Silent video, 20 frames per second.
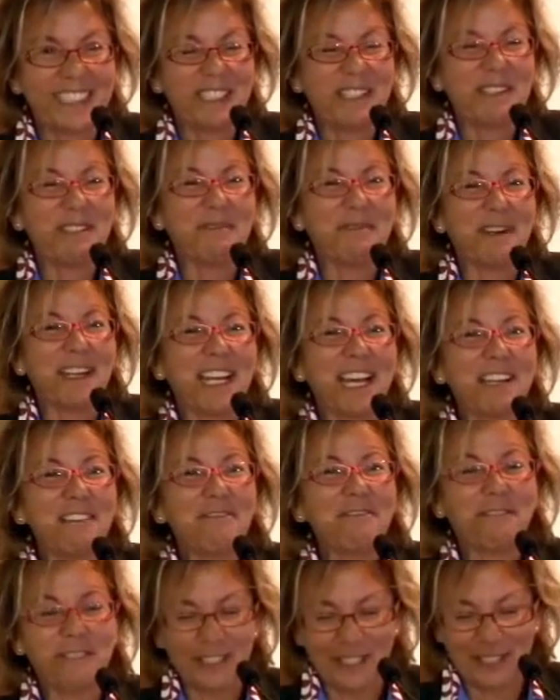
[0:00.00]
when I
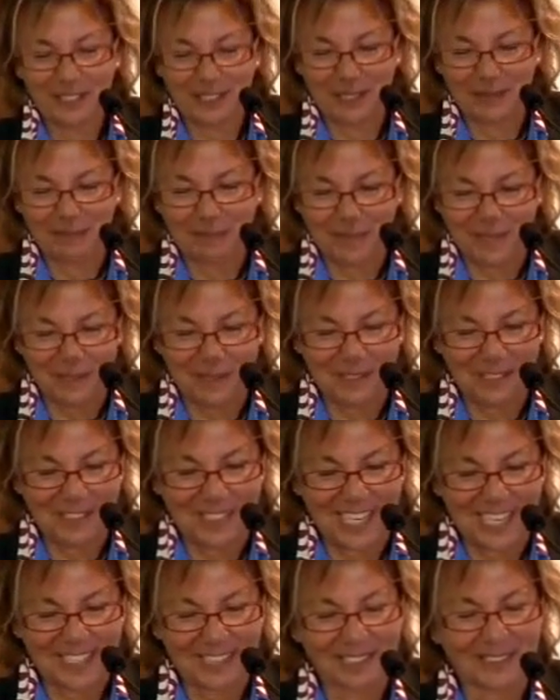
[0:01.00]
first approached
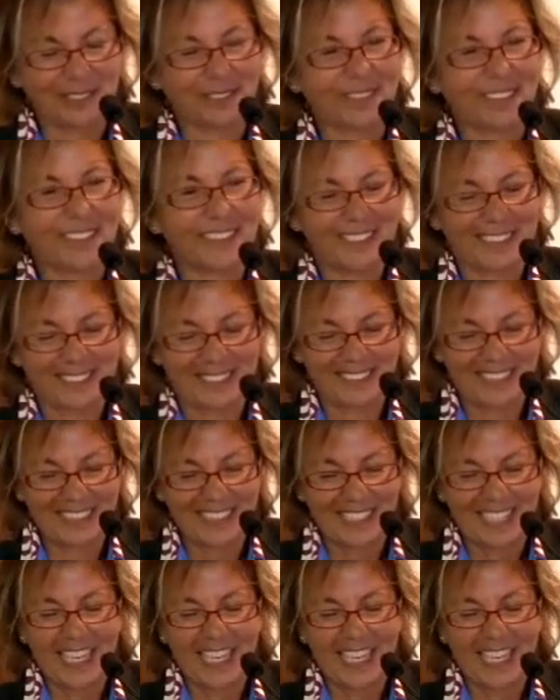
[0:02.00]
Jack's office,